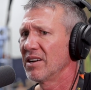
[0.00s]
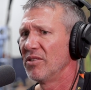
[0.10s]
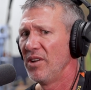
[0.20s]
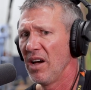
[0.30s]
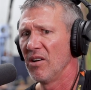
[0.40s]
I
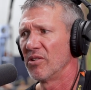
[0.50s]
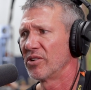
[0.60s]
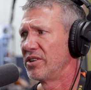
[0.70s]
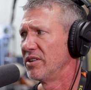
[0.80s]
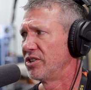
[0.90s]
go,
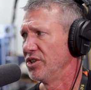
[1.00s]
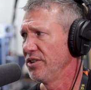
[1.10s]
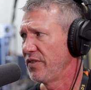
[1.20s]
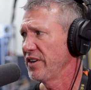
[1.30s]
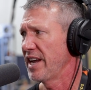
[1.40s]
no,
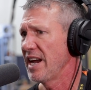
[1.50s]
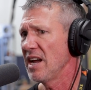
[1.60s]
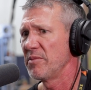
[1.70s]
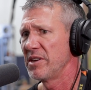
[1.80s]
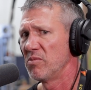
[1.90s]
good for
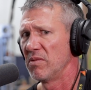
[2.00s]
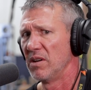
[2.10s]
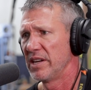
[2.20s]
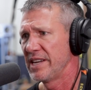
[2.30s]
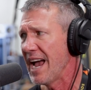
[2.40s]
Cam. He,
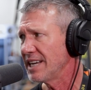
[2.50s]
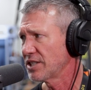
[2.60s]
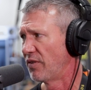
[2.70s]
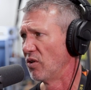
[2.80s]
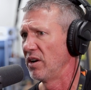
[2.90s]
He
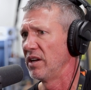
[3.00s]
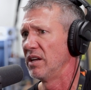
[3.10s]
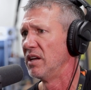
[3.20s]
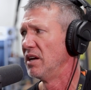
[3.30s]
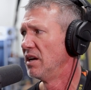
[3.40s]
asked for it.